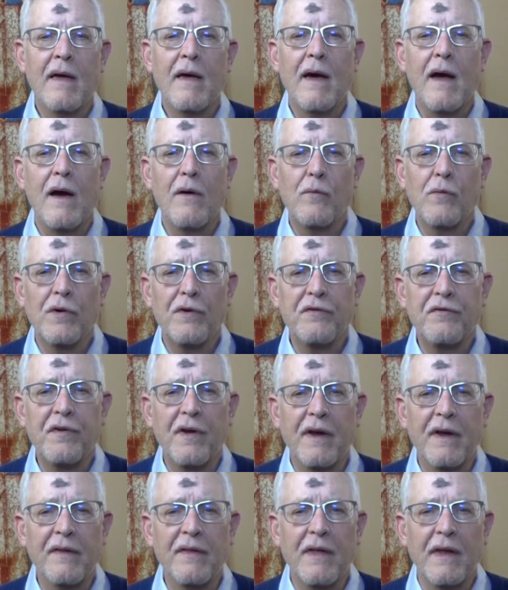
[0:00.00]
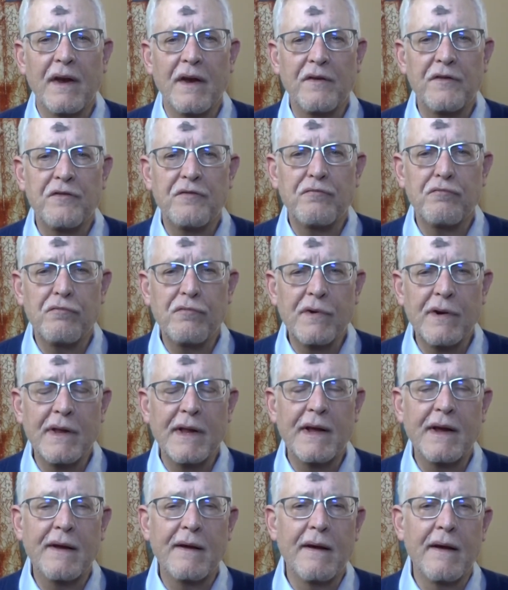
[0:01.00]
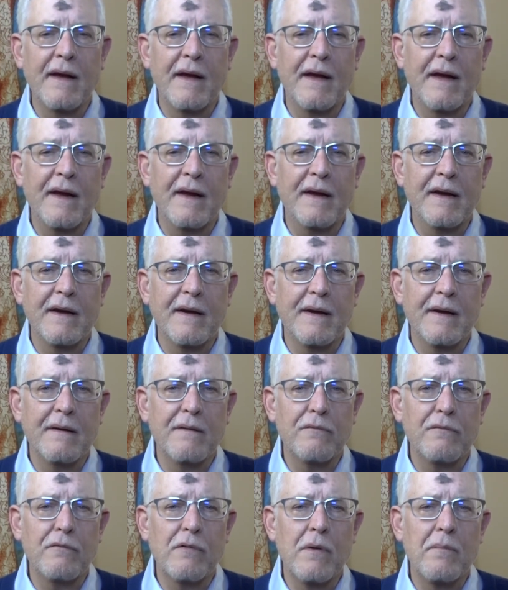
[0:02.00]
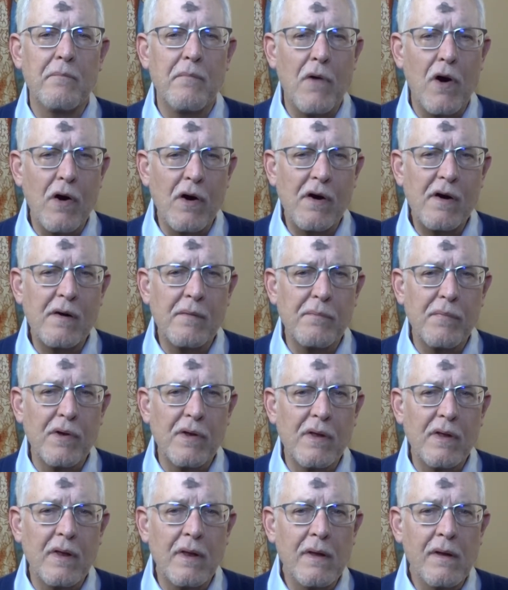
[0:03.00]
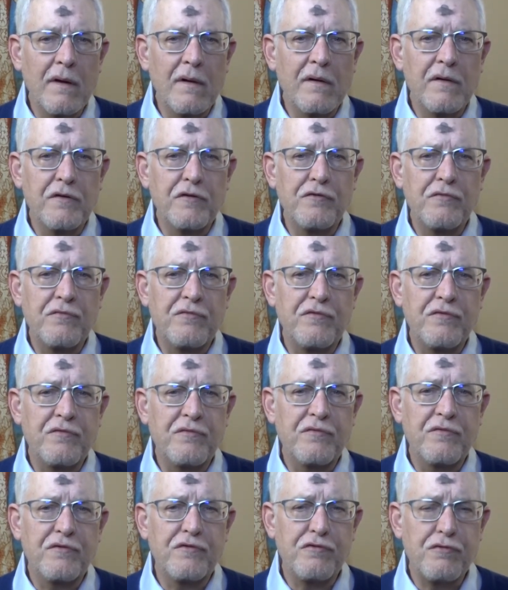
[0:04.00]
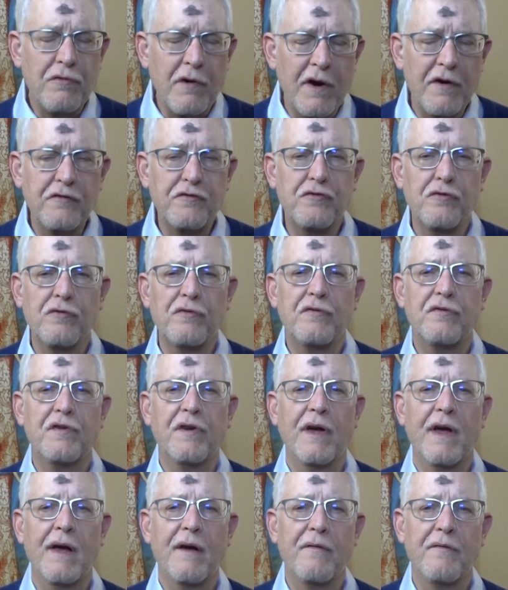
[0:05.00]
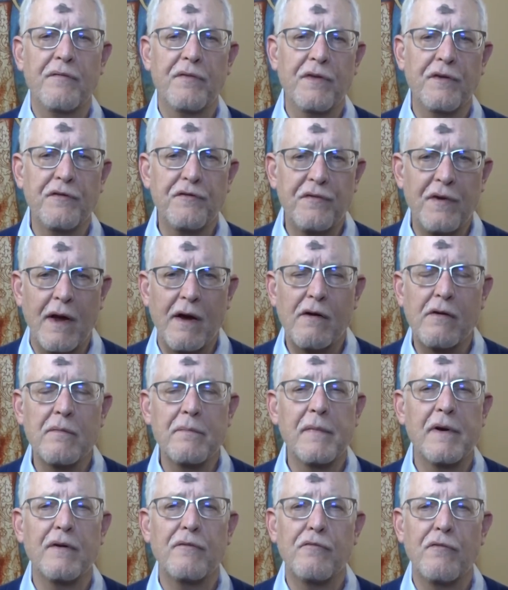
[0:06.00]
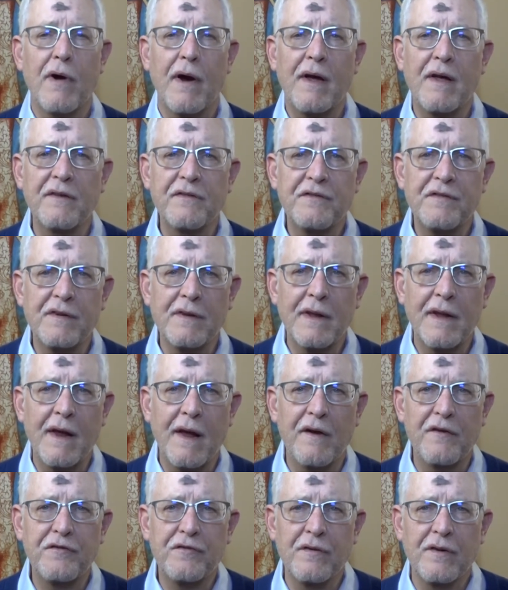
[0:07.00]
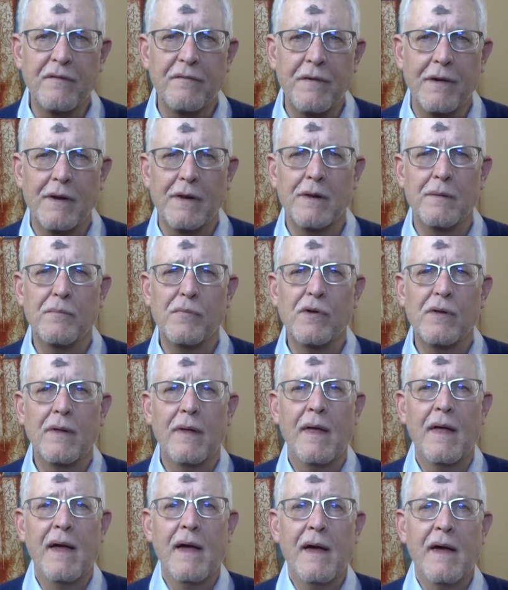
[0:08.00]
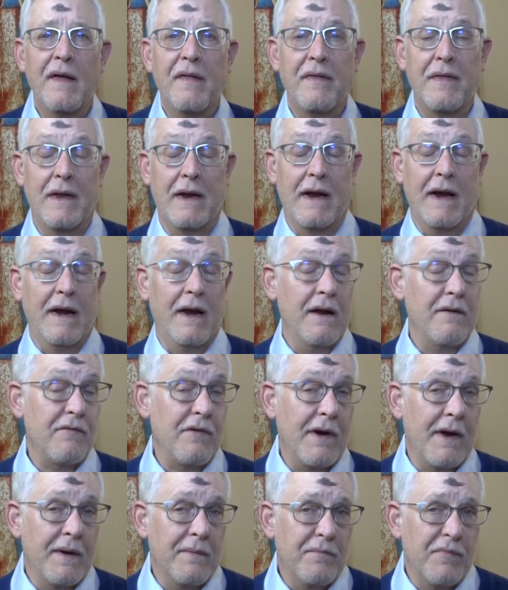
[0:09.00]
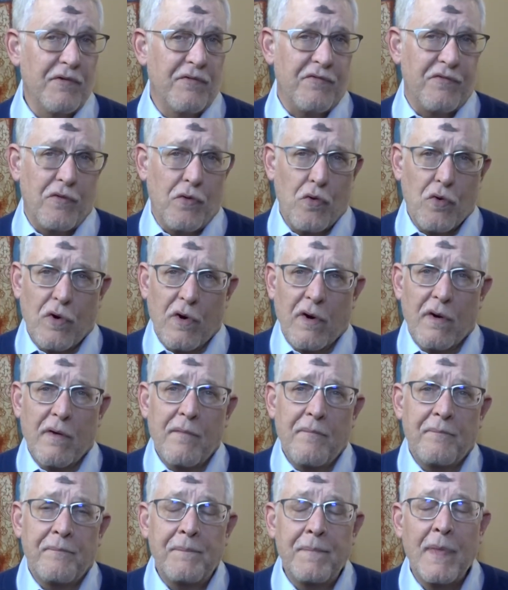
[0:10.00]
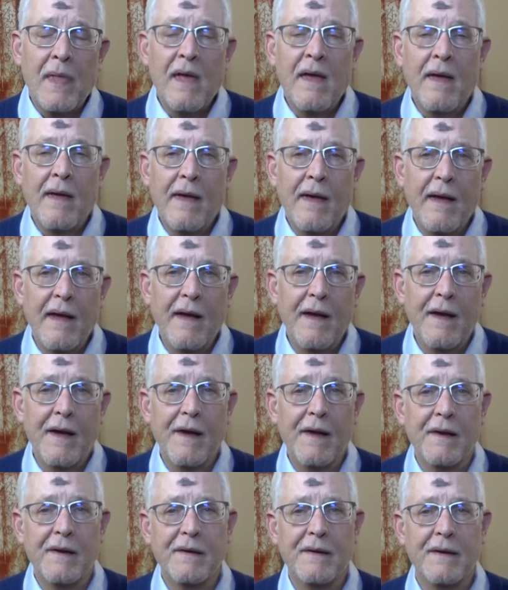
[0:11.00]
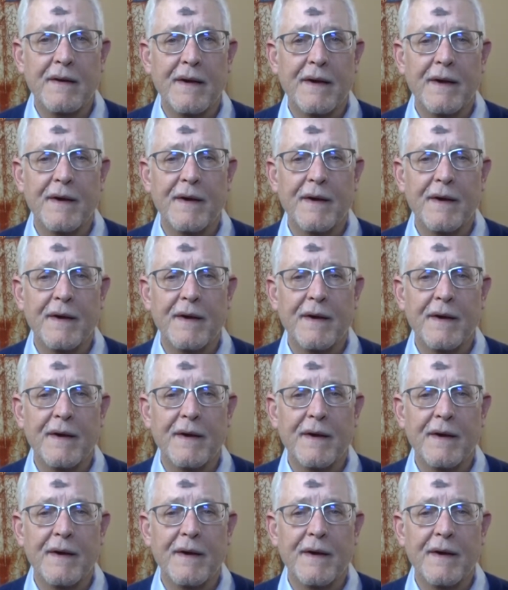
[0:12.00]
I will say that it's really a remarkable treasure to have the sacrament of reconciliation available that I never had before, and